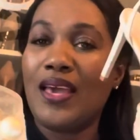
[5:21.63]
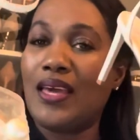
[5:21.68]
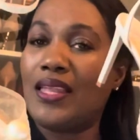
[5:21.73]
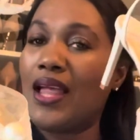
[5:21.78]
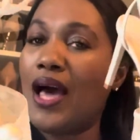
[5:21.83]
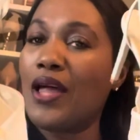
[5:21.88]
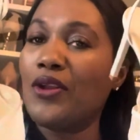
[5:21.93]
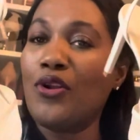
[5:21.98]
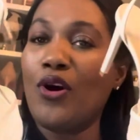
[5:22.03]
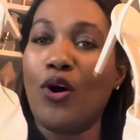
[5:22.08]

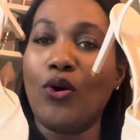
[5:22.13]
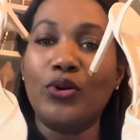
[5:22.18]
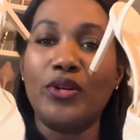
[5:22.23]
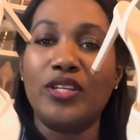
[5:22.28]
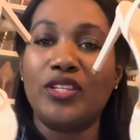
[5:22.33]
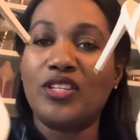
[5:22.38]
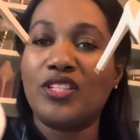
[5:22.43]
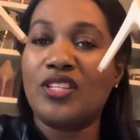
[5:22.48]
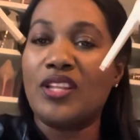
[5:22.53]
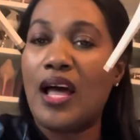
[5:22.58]
And I know
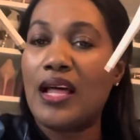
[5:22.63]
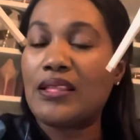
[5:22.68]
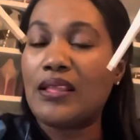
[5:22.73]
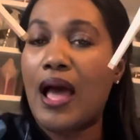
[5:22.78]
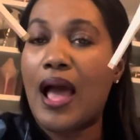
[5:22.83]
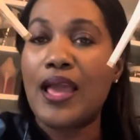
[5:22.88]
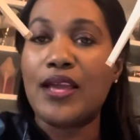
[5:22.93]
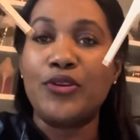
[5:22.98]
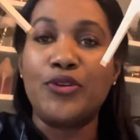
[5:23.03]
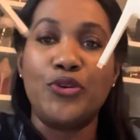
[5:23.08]
this is
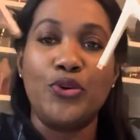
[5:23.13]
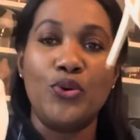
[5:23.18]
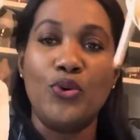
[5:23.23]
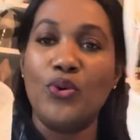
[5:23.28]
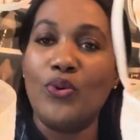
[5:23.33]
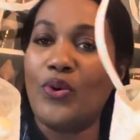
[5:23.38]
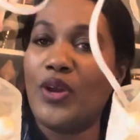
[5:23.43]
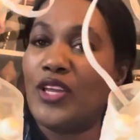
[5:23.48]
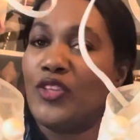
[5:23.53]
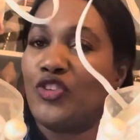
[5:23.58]
not I
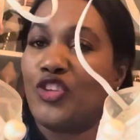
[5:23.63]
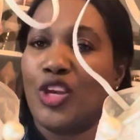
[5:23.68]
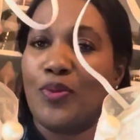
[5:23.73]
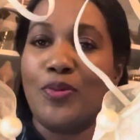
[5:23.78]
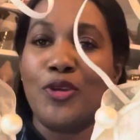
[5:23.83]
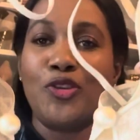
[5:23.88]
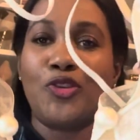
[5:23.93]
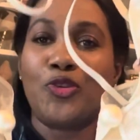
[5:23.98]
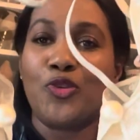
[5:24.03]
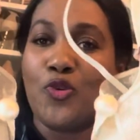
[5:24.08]
do in
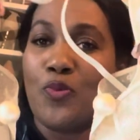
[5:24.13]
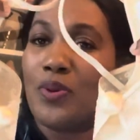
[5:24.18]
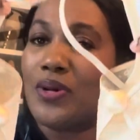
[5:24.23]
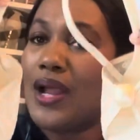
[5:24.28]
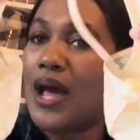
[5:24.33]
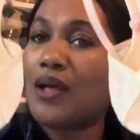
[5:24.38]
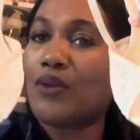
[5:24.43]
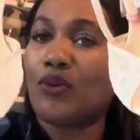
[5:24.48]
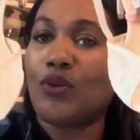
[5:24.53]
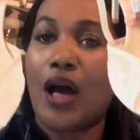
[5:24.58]
Jimmy Choo,
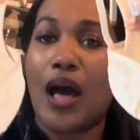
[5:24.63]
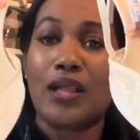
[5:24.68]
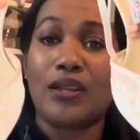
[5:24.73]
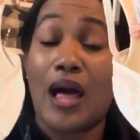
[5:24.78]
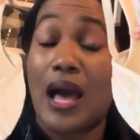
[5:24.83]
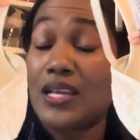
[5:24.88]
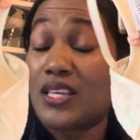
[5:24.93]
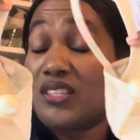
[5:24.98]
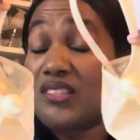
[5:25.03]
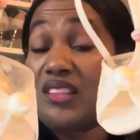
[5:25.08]
but
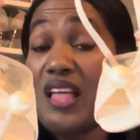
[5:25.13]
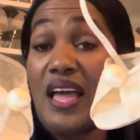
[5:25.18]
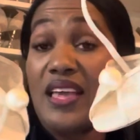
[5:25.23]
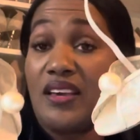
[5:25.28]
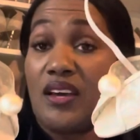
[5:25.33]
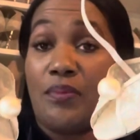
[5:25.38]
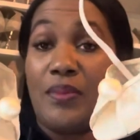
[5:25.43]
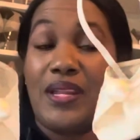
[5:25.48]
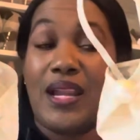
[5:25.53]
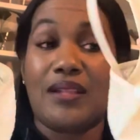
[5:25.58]
I just
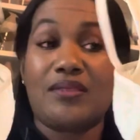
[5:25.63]
like them.